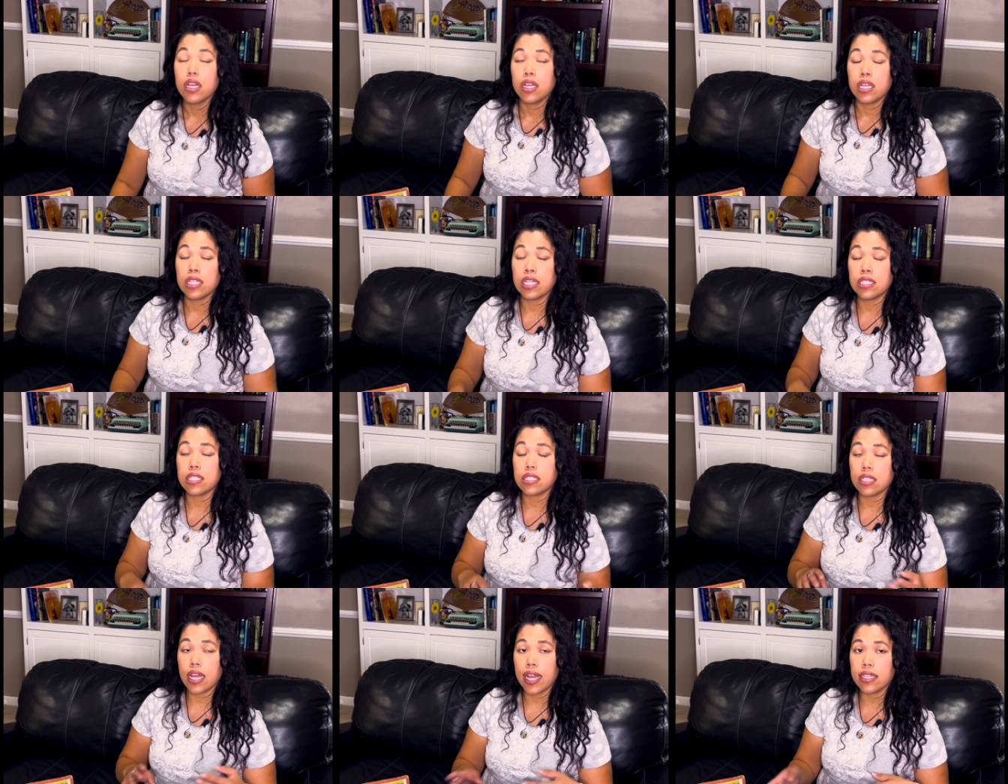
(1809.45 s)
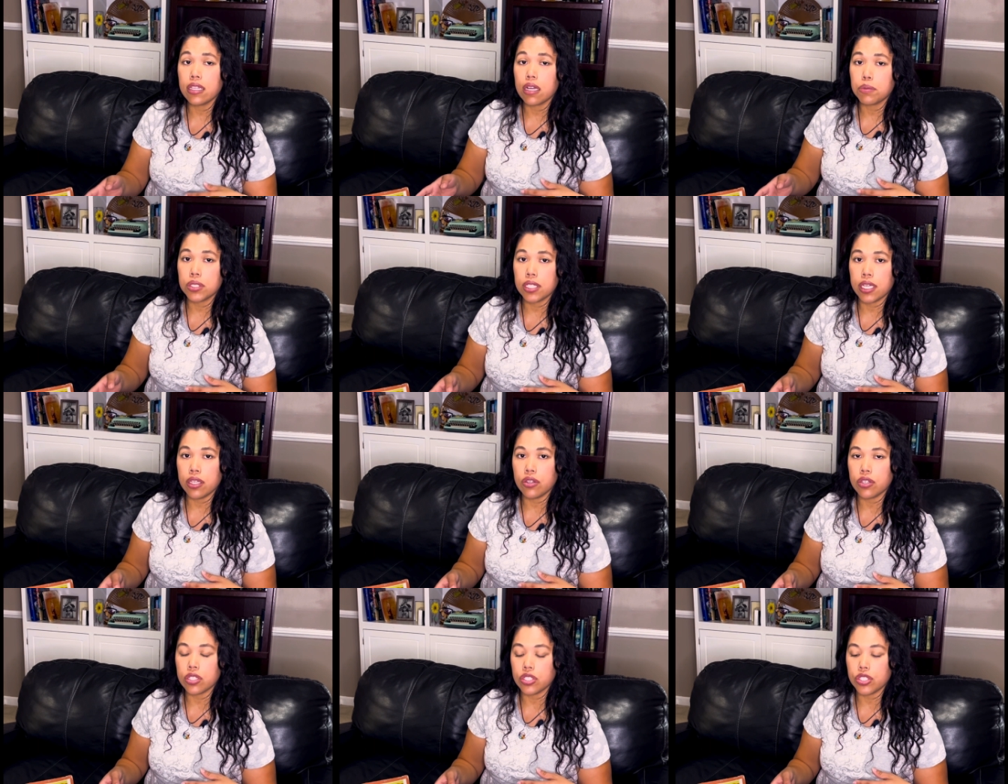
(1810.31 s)
And then this ninth option that you
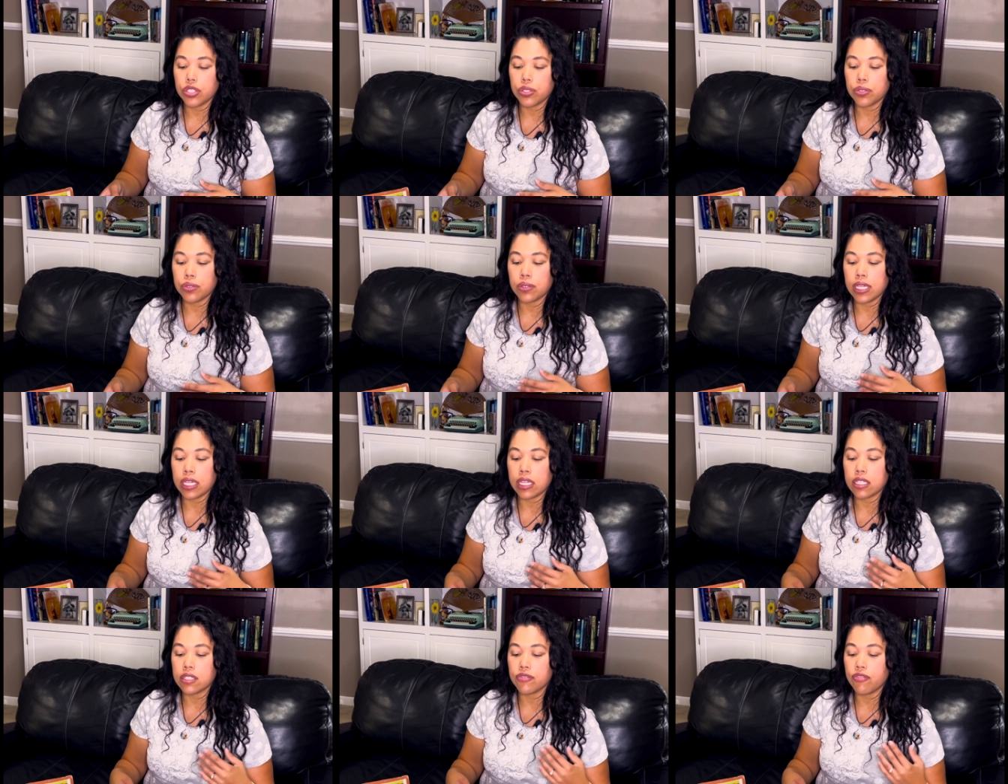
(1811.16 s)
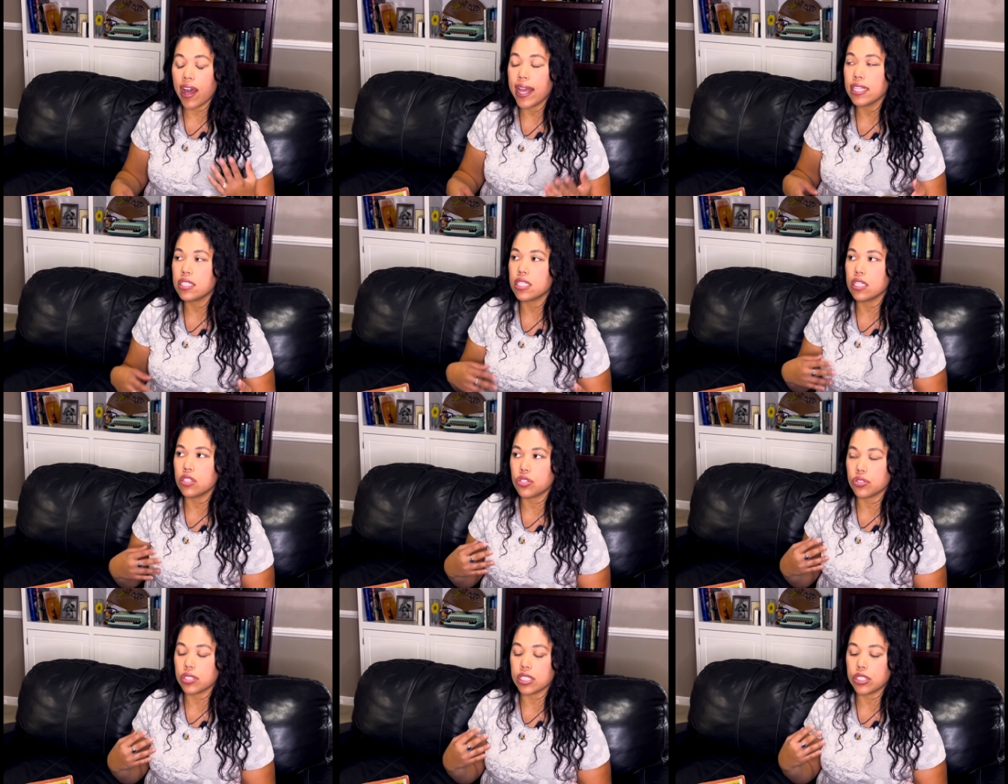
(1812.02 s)
can do is find
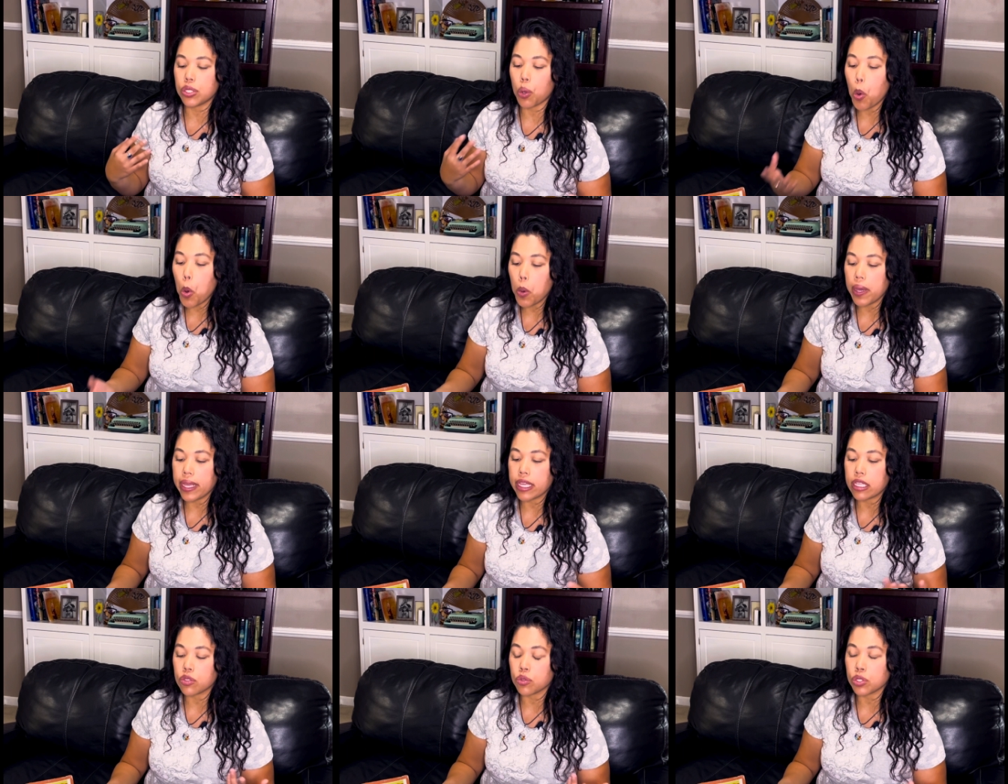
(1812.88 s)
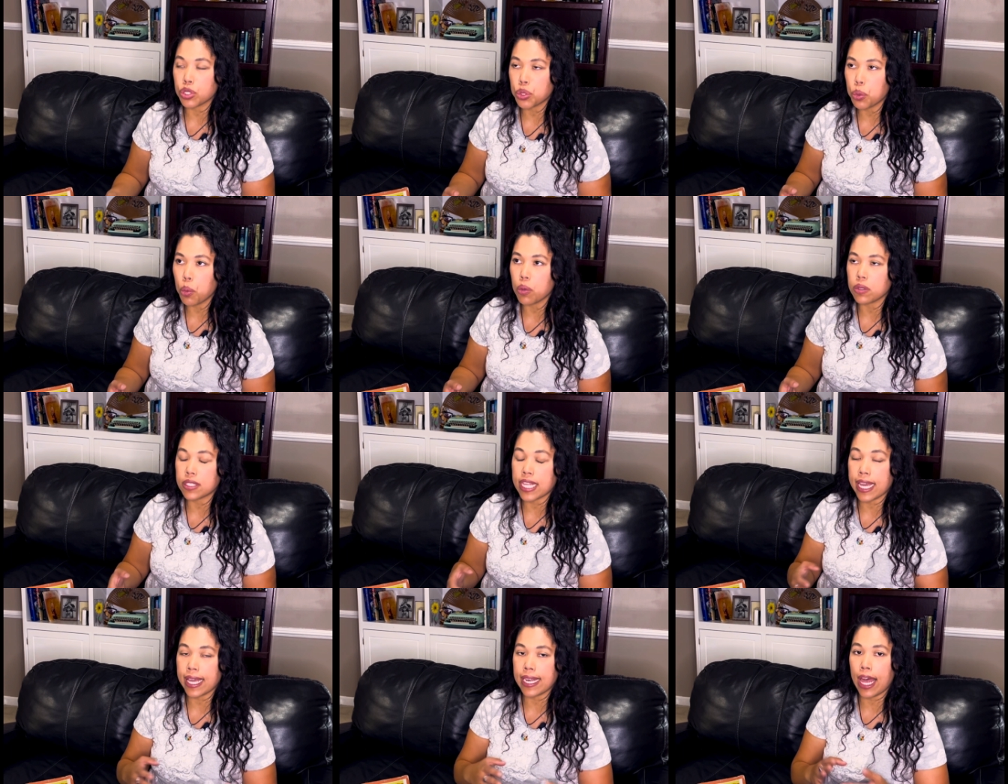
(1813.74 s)
sensory toys or tools
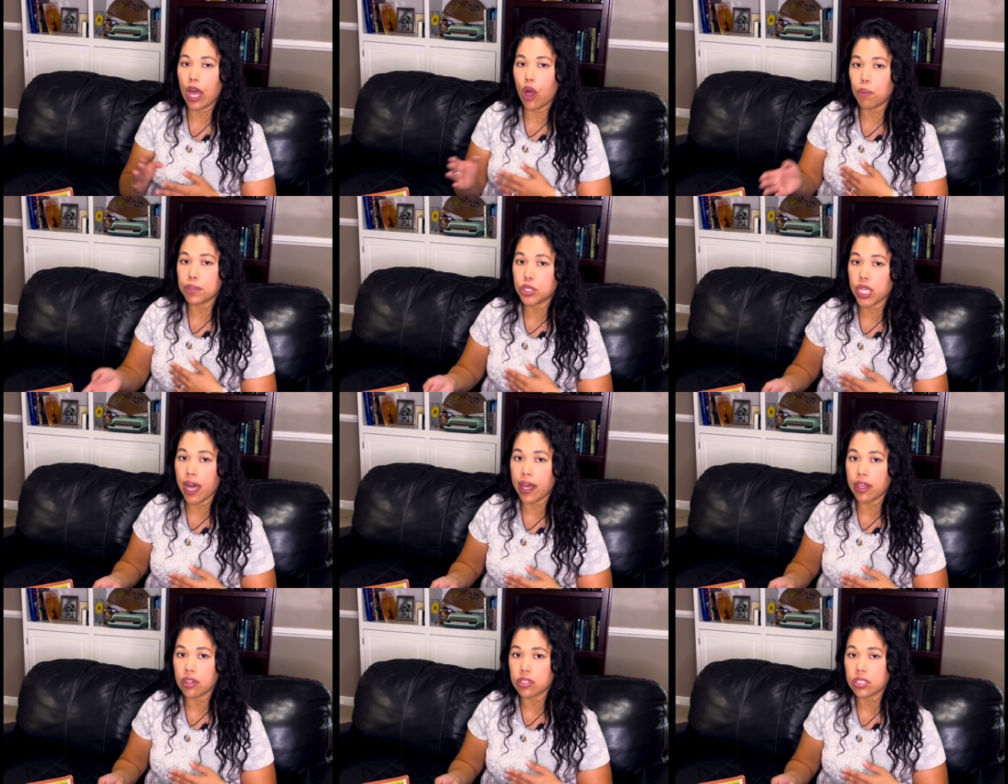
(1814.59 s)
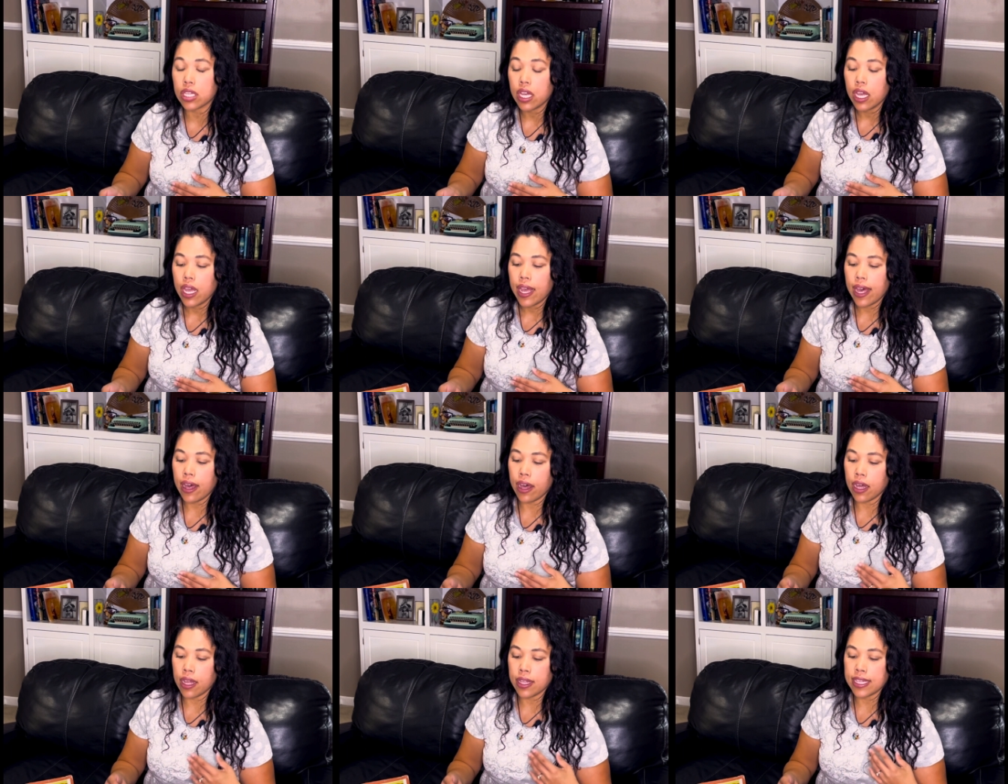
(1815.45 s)
that can help a child
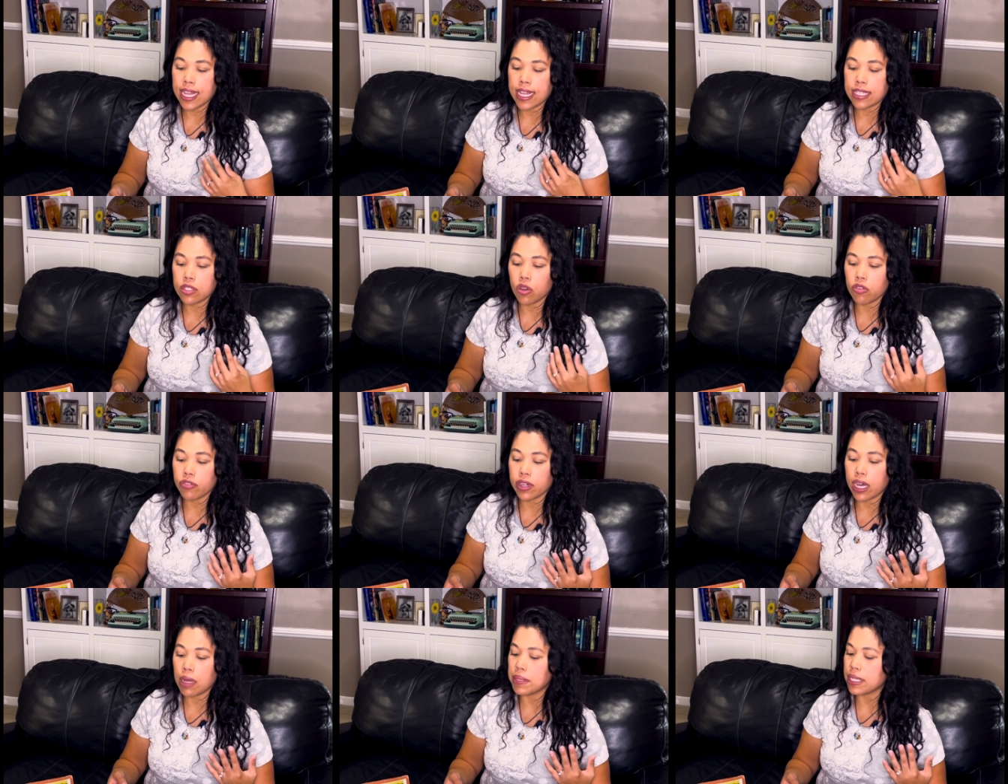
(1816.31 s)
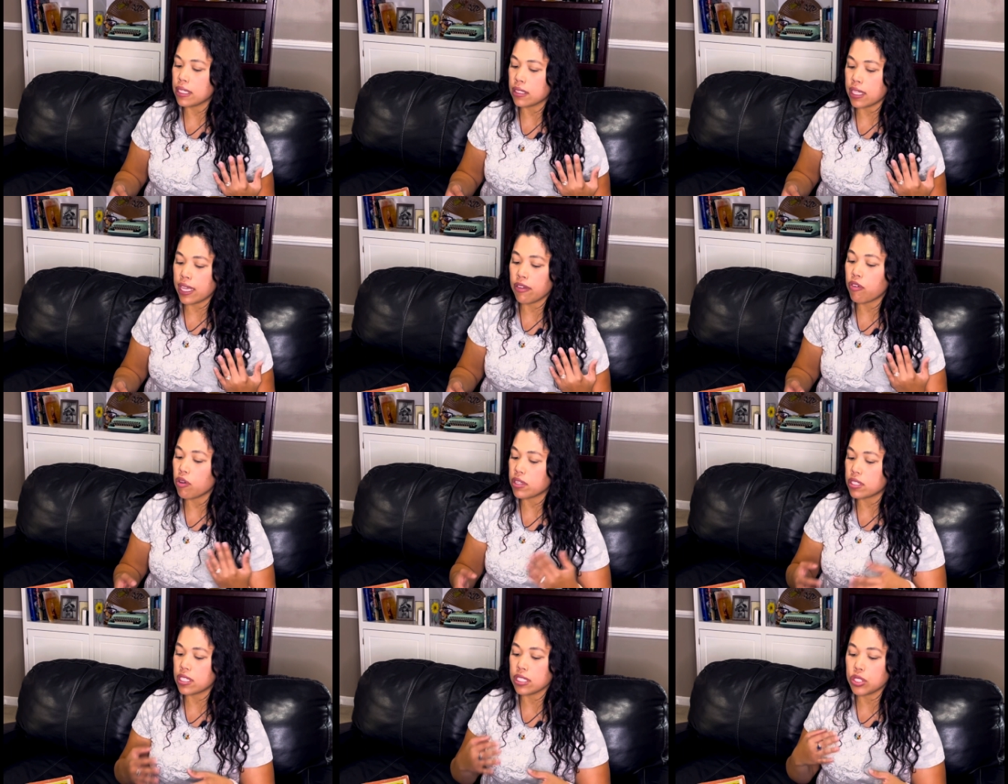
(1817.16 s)
that's overcoming like
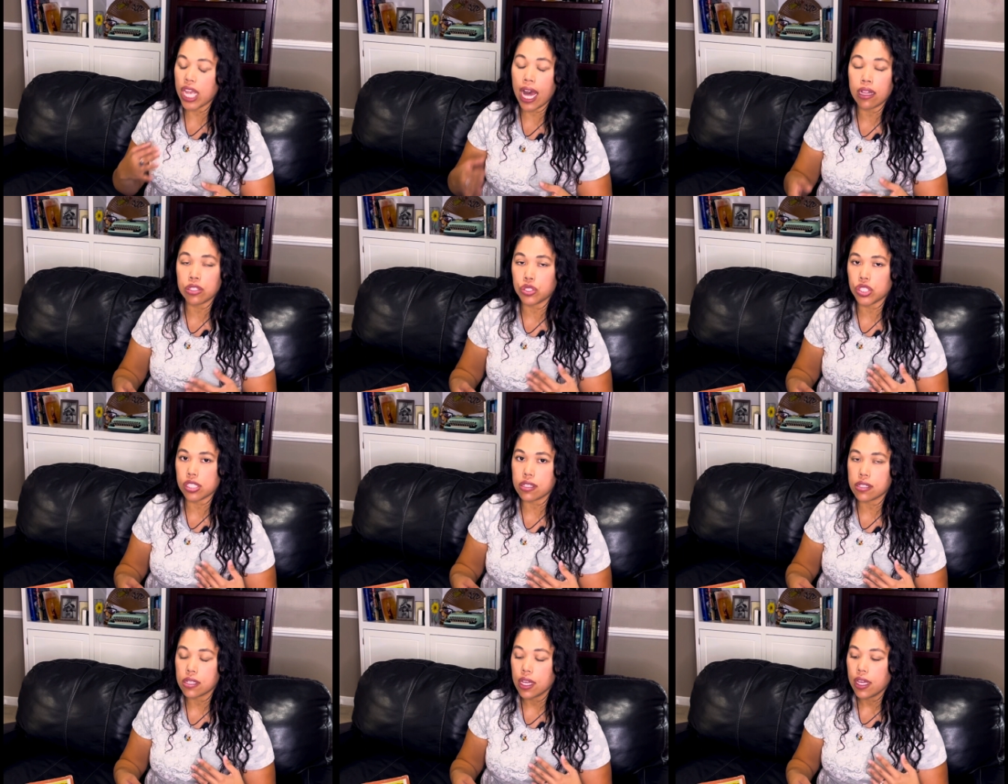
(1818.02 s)
focusing challenges.